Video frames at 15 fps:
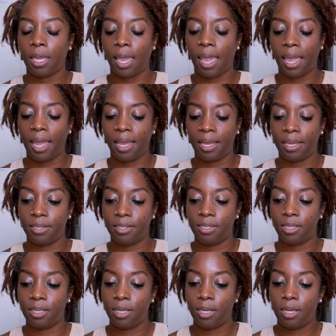
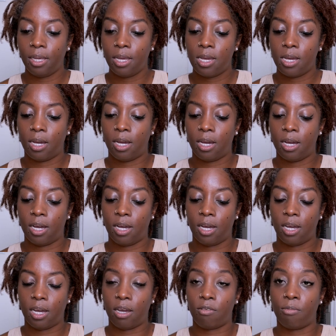Remember
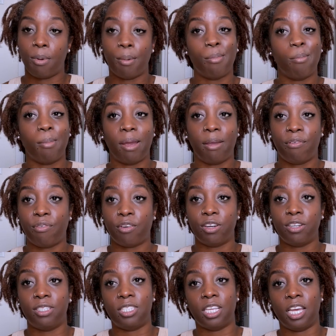my
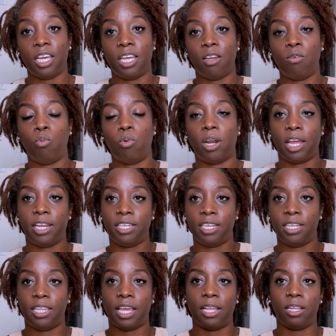first set when I
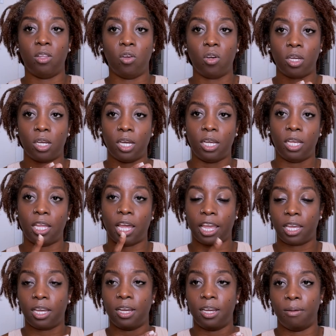did that little cut, I
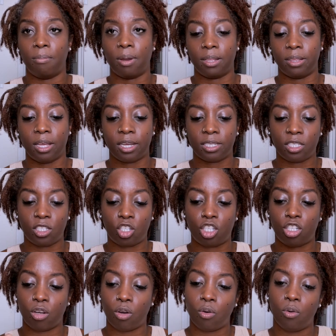cut my locks, it
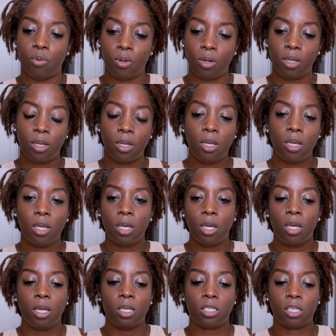showed
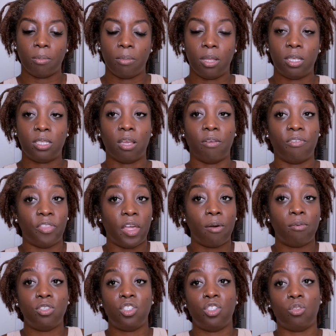some of the stuff, and that
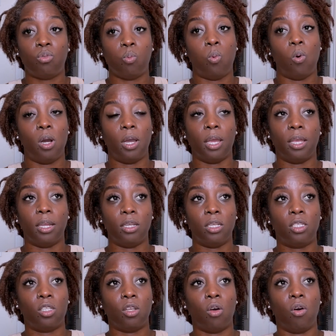was just one.
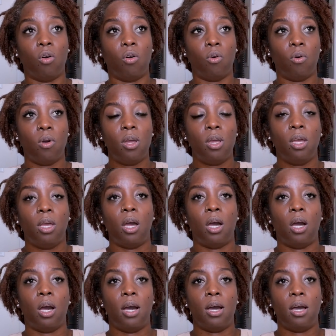So
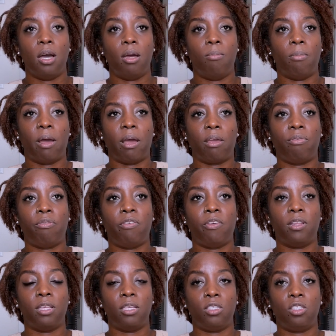I
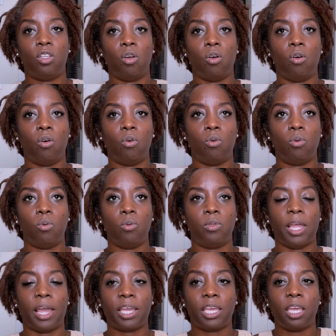feel as though
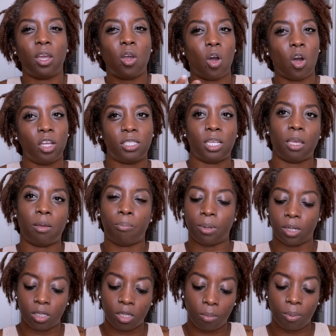that can cause like
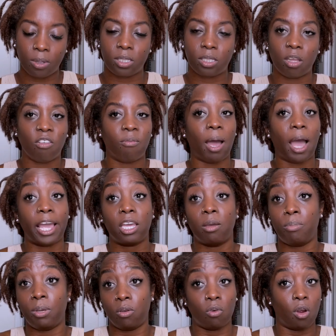buildup and stuff. I could
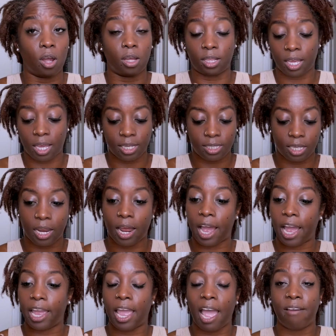be wrong. Like I said,
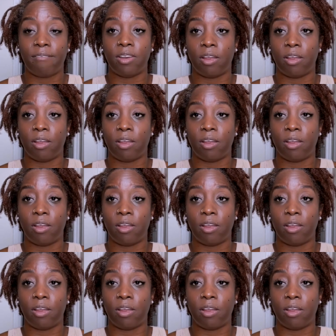I have